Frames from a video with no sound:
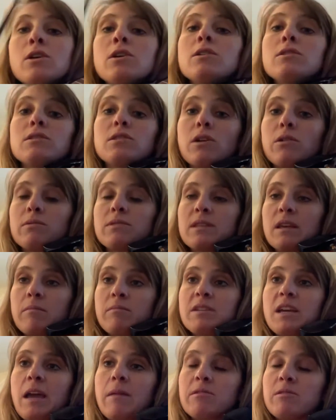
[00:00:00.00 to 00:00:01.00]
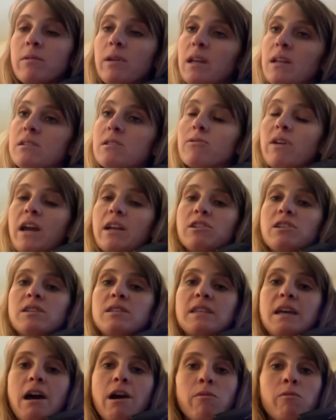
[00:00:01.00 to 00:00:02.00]
So sometimes we get a scratchy
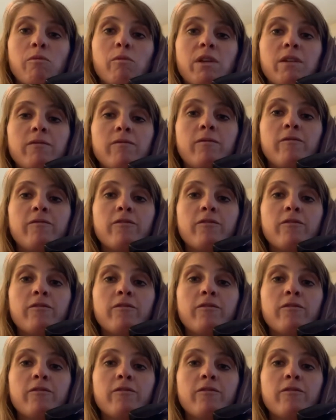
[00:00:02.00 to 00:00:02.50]
sound and we